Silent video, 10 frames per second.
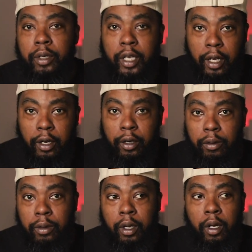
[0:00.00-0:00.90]

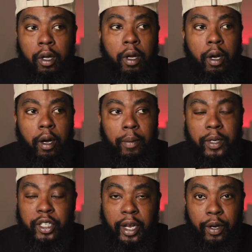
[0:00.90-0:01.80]
killed
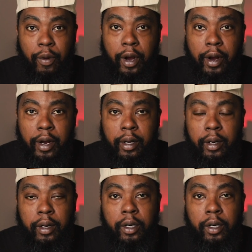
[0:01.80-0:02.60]
in January.